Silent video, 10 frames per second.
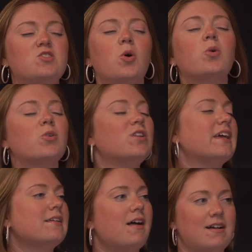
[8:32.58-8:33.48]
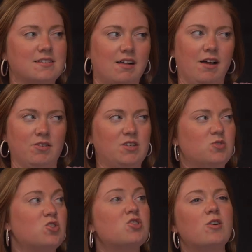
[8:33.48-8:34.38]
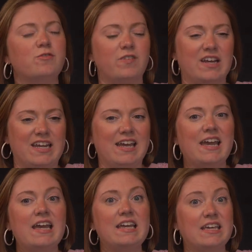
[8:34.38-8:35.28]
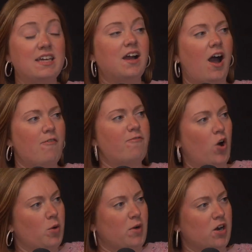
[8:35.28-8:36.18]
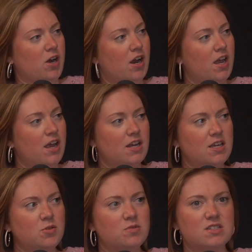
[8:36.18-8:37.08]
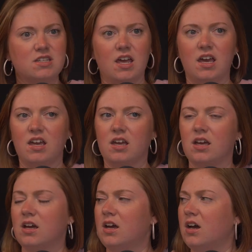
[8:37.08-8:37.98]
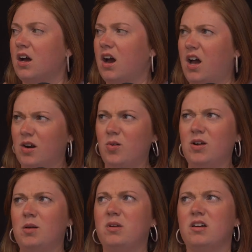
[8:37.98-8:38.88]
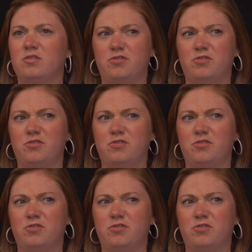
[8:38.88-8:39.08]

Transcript: total like class clown. He was so funny. He got farmer and he was like, I don't want to be a